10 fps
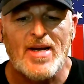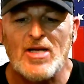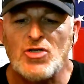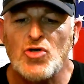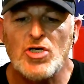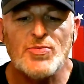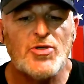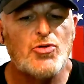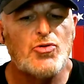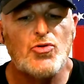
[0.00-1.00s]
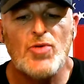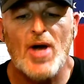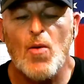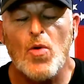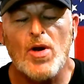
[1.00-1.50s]
And trust me, you do
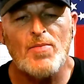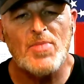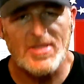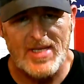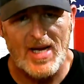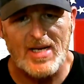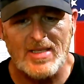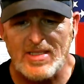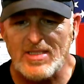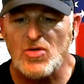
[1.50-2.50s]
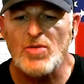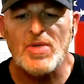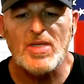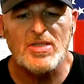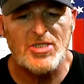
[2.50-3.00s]
not want to miss that, because it's going to
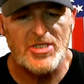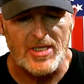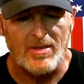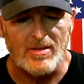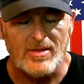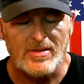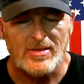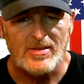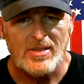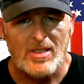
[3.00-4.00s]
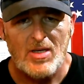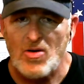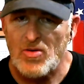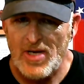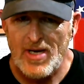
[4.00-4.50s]
be legit.
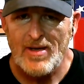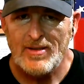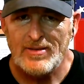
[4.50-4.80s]
Okay?